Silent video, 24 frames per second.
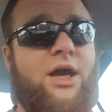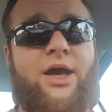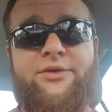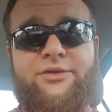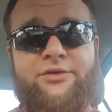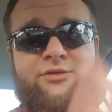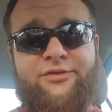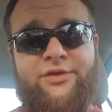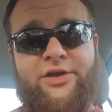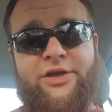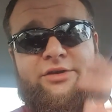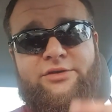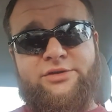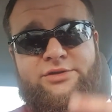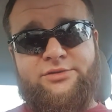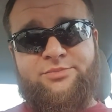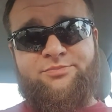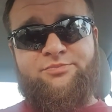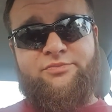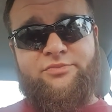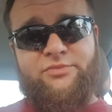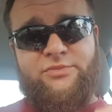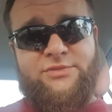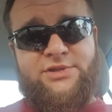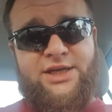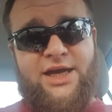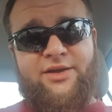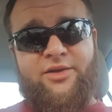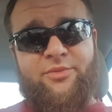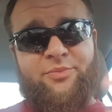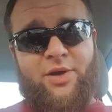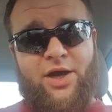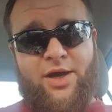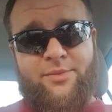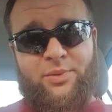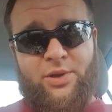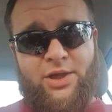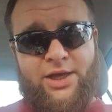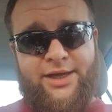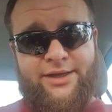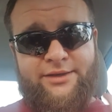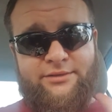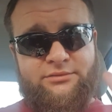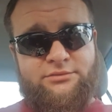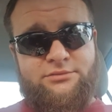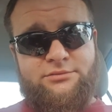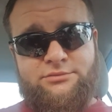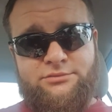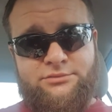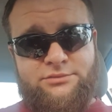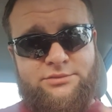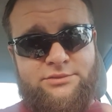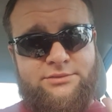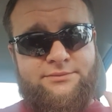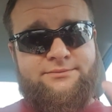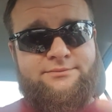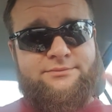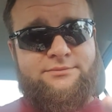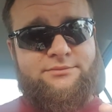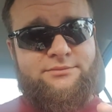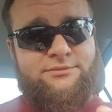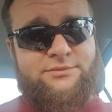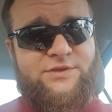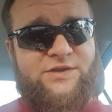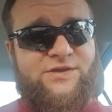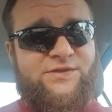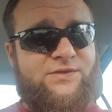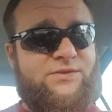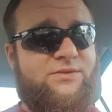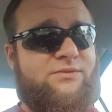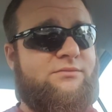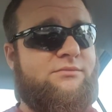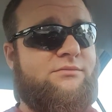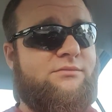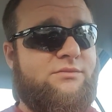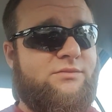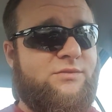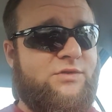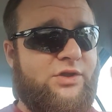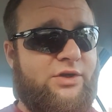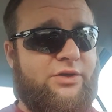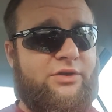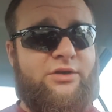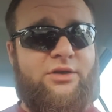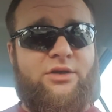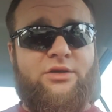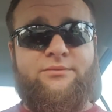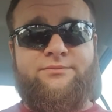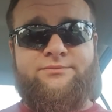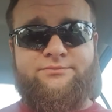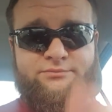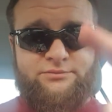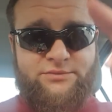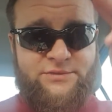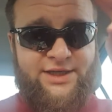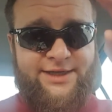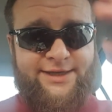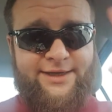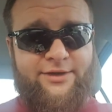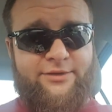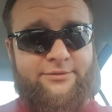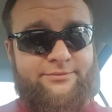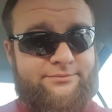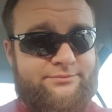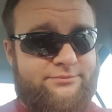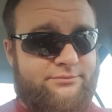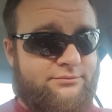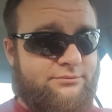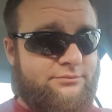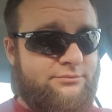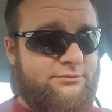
Other videos down the pipeline, just so you know. Take care.